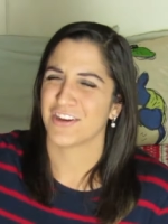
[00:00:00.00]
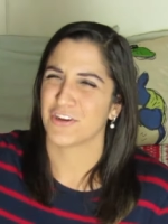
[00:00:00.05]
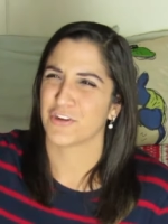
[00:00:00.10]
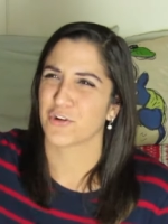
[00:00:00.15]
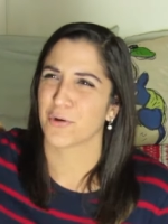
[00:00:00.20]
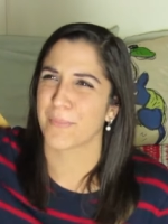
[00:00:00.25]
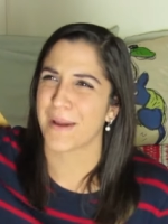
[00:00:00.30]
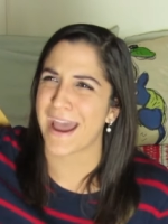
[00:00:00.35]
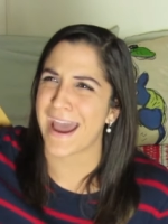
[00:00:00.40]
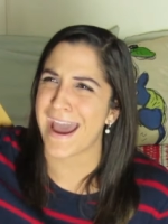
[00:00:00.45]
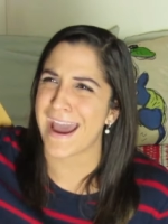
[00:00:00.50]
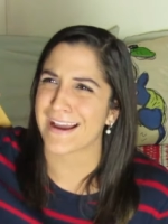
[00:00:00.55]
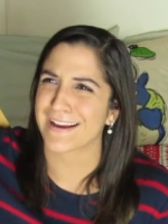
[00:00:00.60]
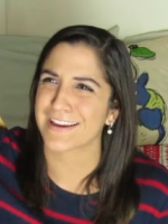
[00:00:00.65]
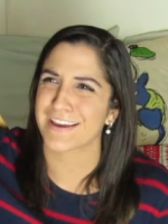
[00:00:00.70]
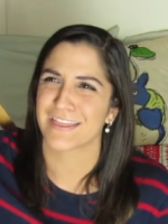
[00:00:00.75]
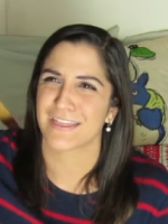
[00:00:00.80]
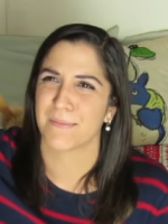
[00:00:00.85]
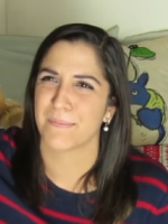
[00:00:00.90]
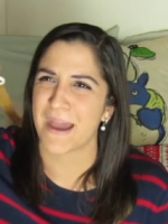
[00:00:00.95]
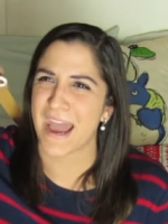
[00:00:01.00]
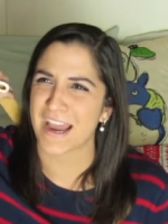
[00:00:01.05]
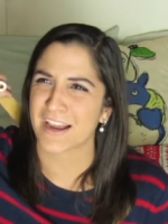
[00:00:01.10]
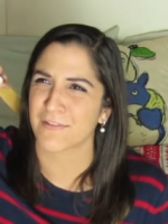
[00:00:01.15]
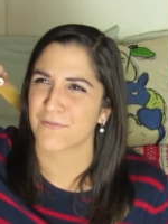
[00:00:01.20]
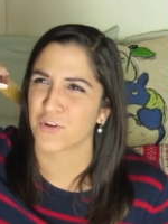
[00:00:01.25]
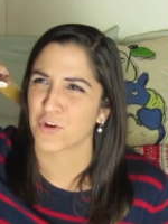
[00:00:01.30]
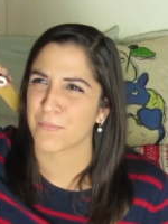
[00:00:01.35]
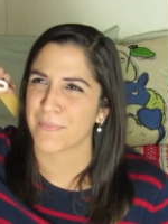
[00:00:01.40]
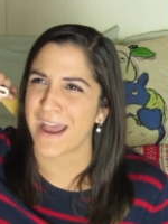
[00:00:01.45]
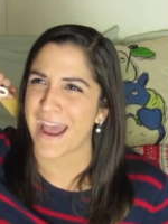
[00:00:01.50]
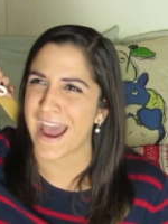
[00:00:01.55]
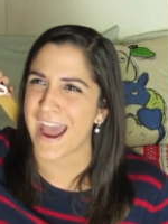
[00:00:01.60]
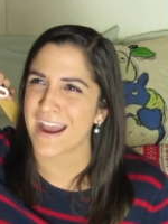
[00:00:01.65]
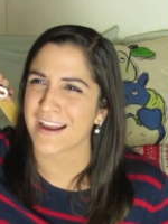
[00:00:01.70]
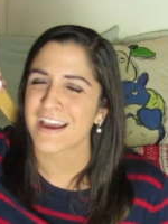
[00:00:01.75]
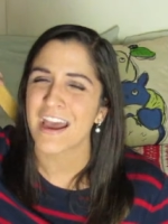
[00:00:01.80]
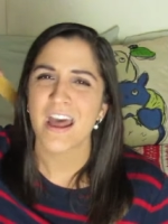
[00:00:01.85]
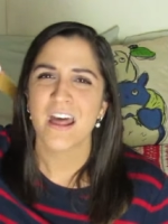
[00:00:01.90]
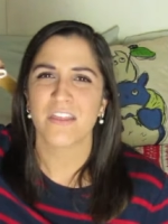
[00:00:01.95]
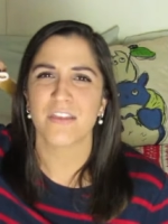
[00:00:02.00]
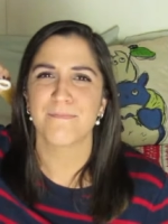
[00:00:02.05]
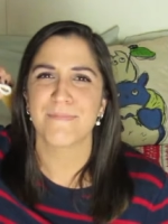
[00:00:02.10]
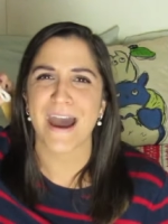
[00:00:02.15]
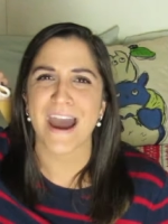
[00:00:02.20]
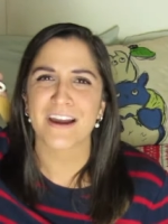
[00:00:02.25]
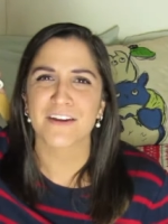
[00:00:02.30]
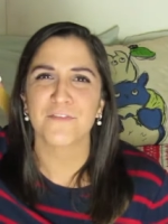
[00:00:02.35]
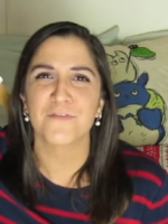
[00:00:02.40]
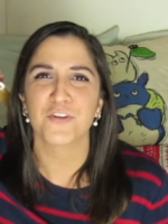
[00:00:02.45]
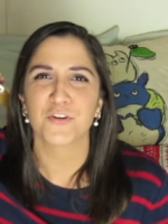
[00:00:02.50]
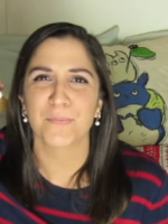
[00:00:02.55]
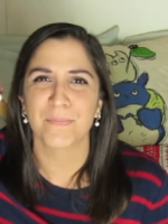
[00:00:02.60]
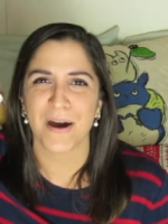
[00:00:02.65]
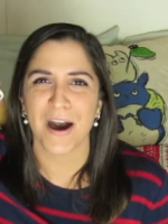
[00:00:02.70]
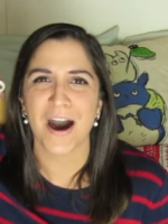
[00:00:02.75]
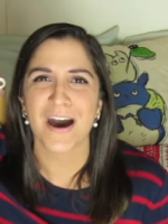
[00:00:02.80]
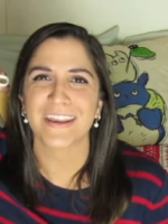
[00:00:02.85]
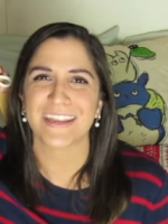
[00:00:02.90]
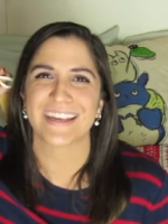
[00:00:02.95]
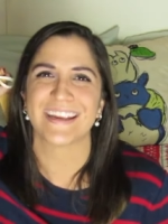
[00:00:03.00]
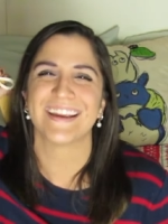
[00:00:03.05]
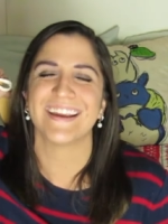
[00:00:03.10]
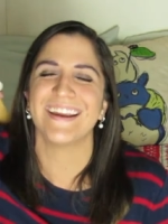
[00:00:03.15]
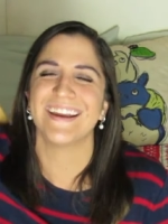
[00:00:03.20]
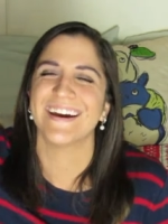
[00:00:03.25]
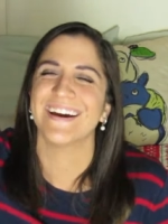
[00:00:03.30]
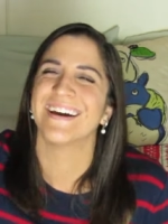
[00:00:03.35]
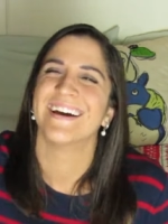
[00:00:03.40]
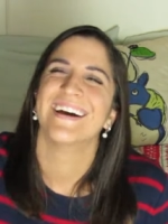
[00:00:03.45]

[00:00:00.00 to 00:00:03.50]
your back, the back of your back, the back of your body.